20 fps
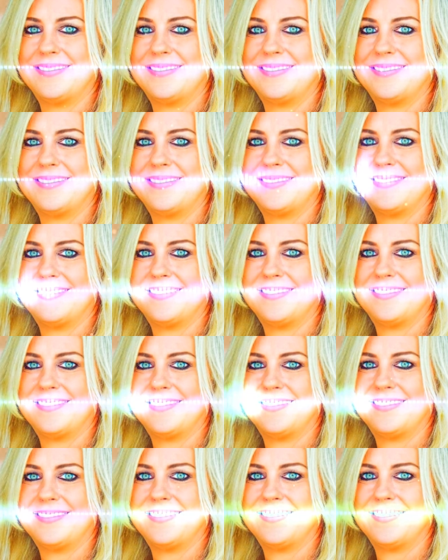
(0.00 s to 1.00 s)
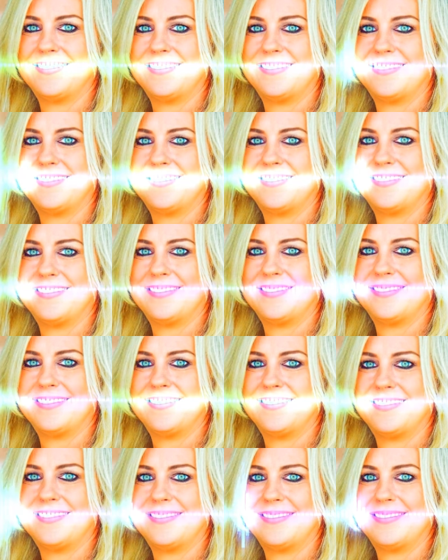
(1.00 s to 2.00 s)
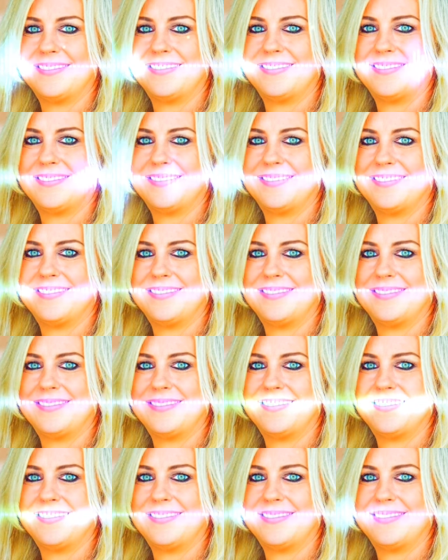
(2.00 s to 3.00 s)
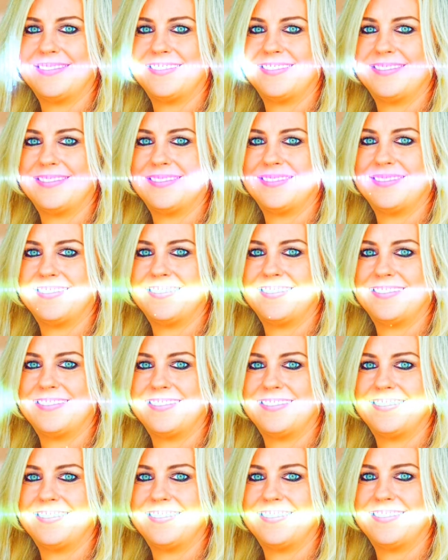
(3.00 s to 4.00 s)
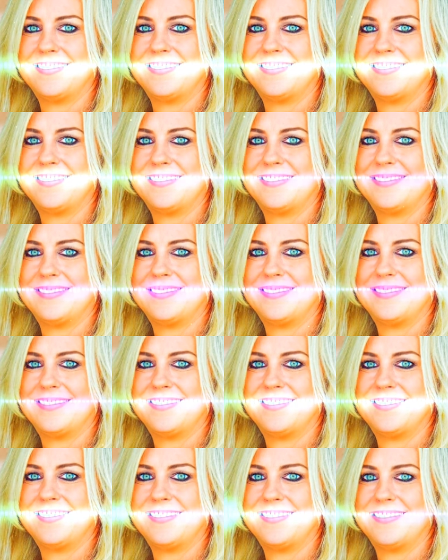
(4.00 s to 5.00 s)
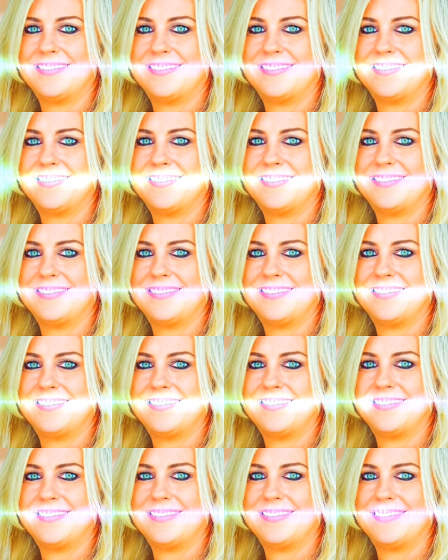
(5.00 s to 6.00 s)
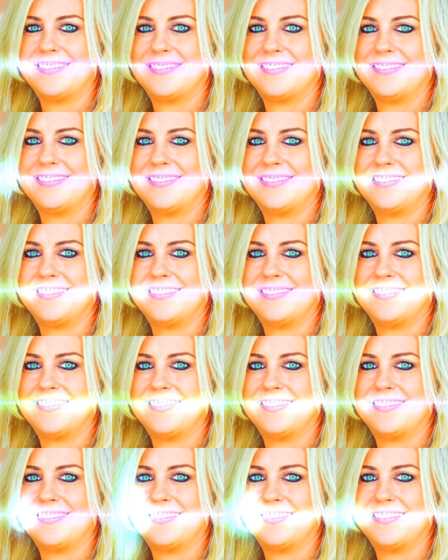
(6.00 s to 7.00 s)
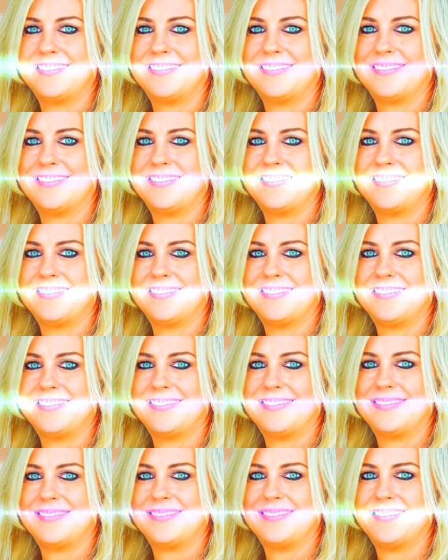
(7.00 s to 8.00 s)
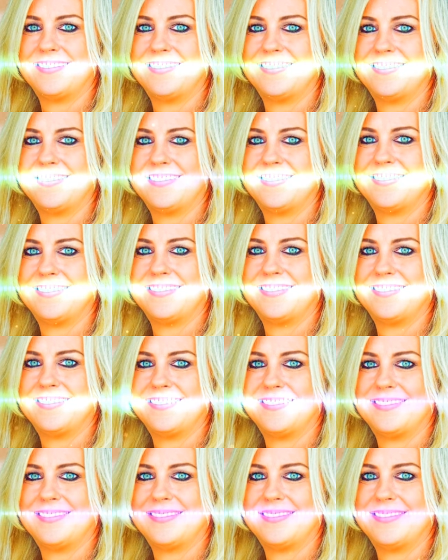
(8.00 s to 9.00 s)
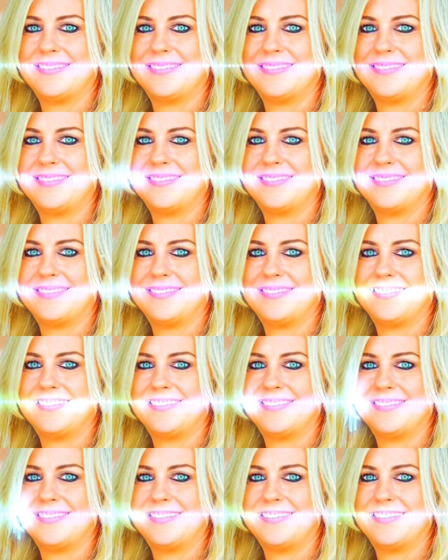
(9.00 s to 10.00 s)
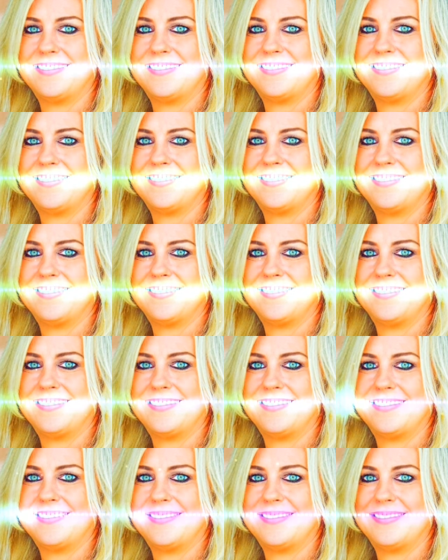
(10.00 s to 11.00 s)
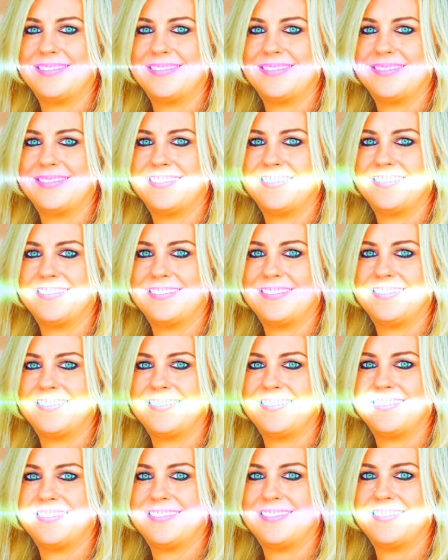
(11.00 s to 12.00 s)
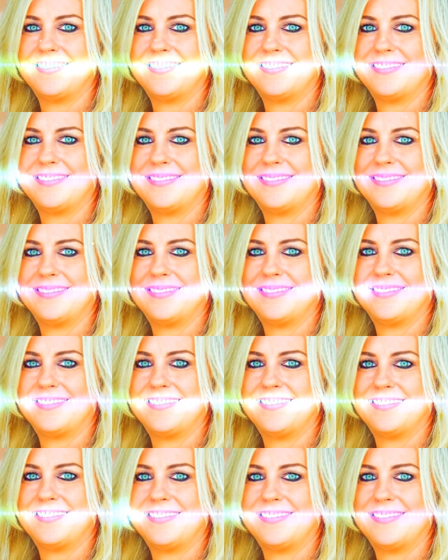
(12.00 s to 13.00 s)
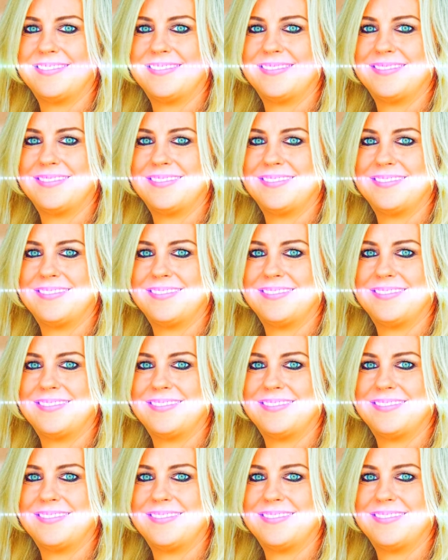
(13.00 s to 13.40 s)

Okay, so wherever it feels kind of heavy, I want you to take your energy into that spot, in, on, and around your body, and clear and transmute it across all time, dimension, space, reality. Please clear and transmute it across all time, dimension, space, and reality.